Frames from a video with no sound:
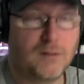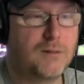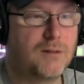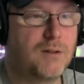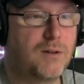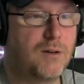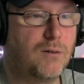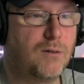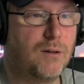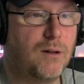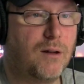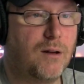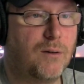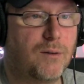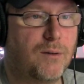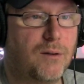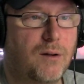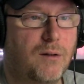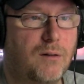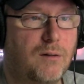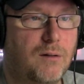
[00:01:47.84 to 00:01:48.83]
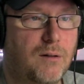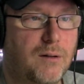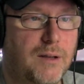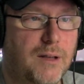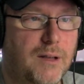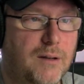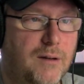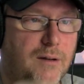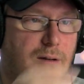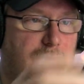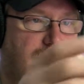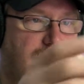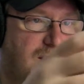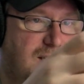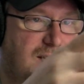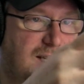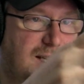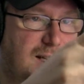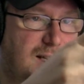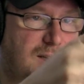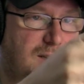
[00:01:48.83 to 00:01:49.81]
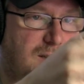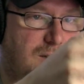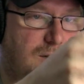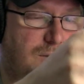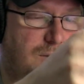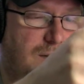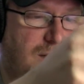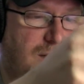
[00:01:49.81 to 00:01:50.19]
to go along with all the other DDCs over